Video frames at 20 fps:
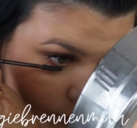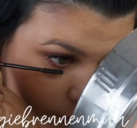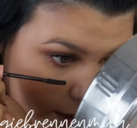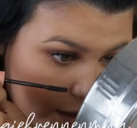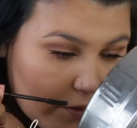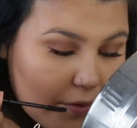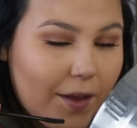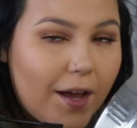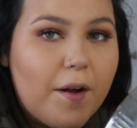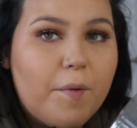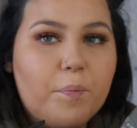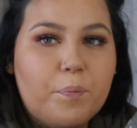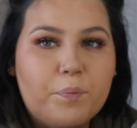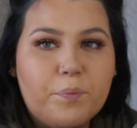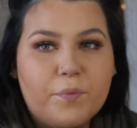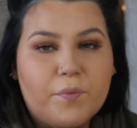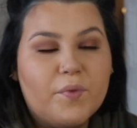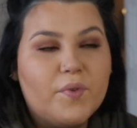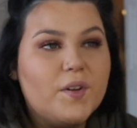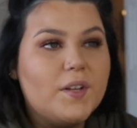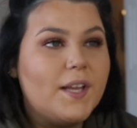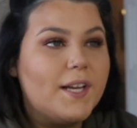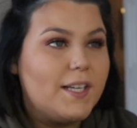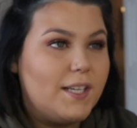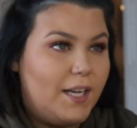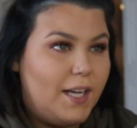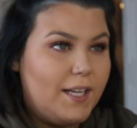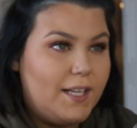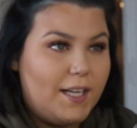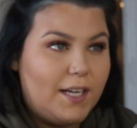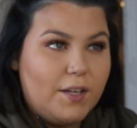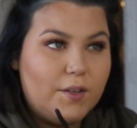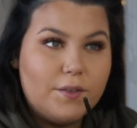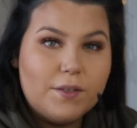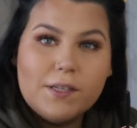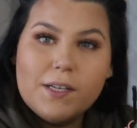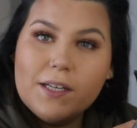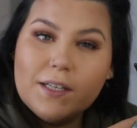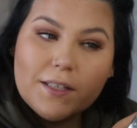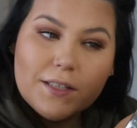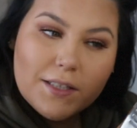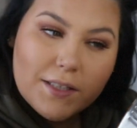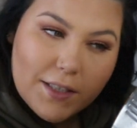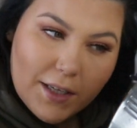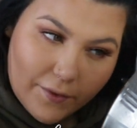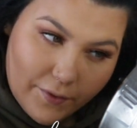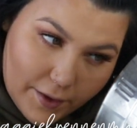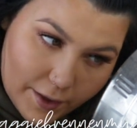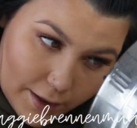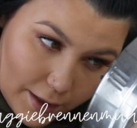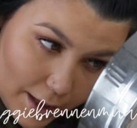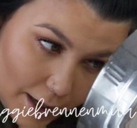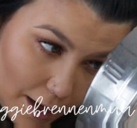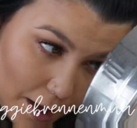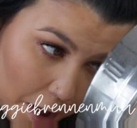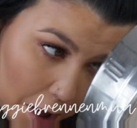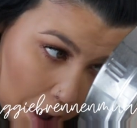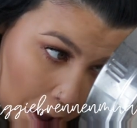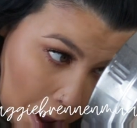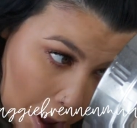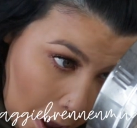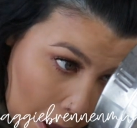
wear them for like night out and stuff like that.